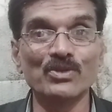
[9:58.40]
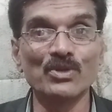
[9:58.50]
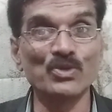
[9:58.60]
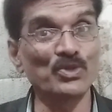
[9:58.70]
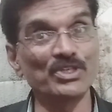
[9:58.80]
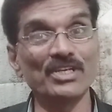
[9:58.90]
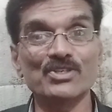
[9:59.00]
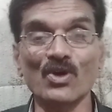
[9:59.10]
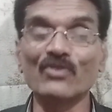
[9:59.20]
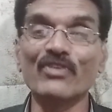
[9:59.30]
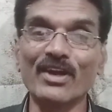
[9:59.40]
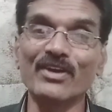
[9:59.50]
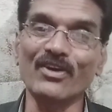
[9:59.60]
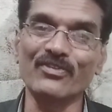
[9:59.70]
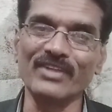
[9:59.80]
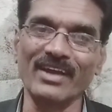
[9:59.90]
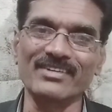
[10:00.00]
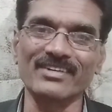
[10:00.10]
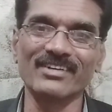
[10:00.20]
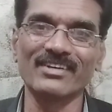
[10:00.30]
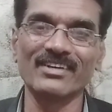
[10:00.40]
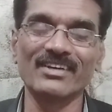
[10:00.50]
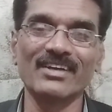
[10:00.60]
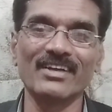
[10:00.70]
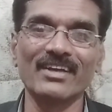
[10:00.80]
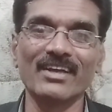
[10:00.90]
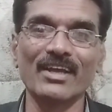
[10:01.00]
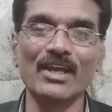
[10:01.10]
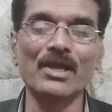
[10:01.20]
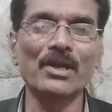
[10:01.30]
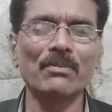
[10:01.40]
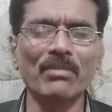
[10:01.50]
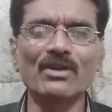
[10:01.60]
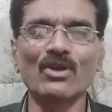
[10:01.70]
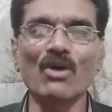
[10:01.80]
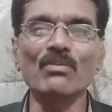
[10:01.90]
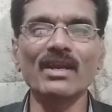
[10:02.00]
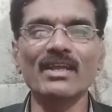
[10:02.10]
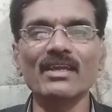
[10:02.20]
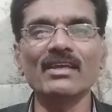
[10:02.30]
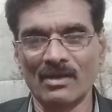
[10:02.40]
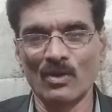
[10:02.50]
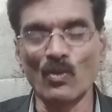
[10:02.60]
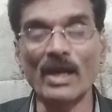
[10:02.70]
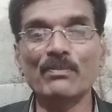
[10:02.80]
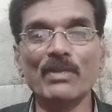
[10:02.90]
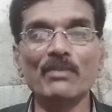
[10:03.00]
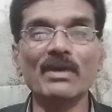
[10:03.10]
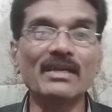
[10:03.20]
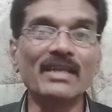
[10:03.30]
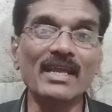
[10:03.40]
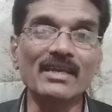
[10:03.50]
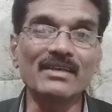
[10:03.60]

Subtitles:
So she is confident of that. But normally, white people take it